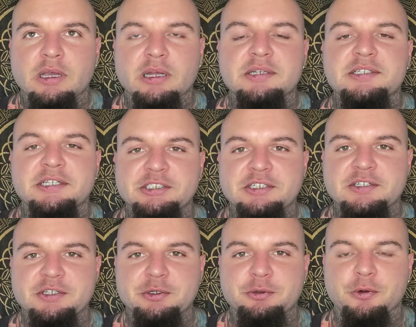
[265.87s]
in addition
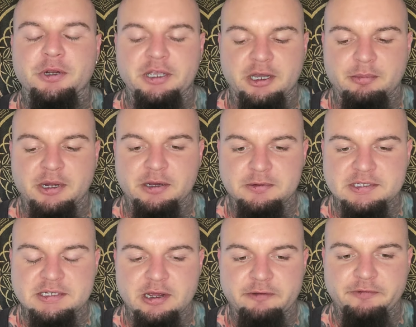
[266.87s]
to working on my own
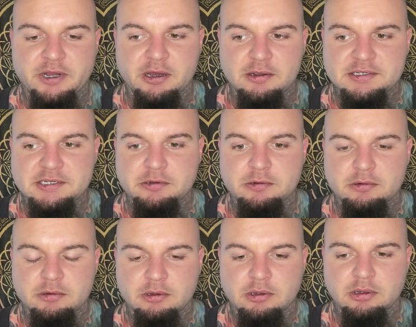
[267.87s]
stuff, I also,
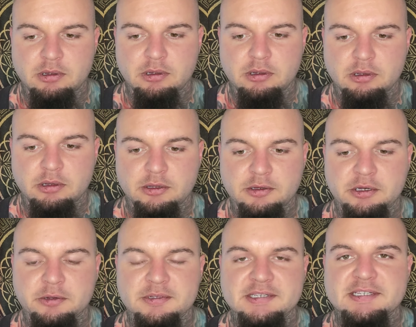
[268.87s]

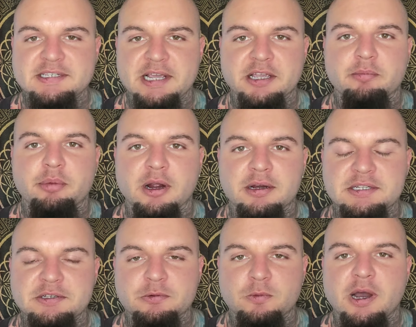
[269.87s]
you know, there's a second part
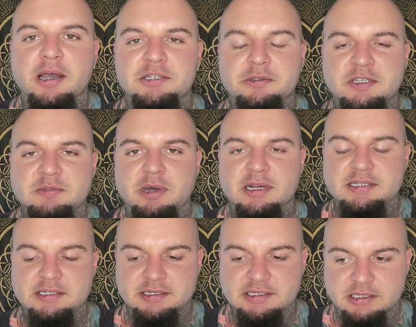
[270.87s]
to why I do these
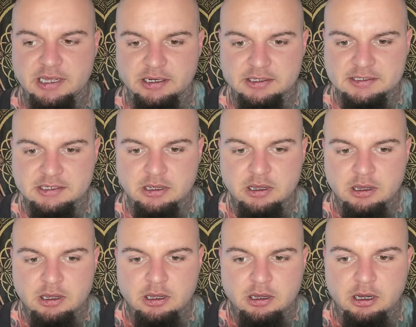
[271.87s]
medicines, and that is
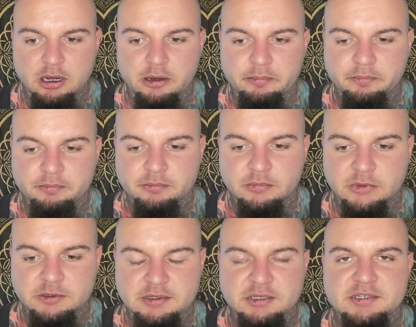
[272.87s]
um,
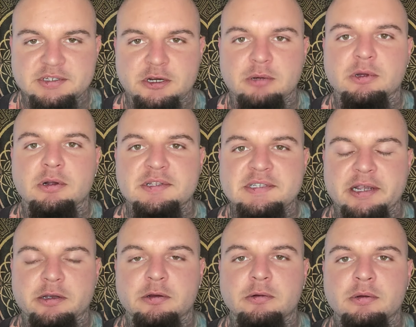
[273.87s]
there's a term called
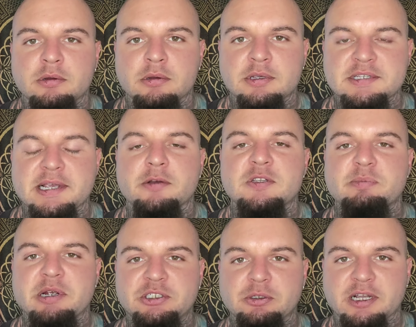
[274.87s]
psycho
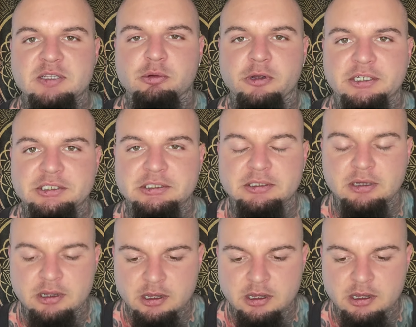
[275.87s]
psychospiritual exploration,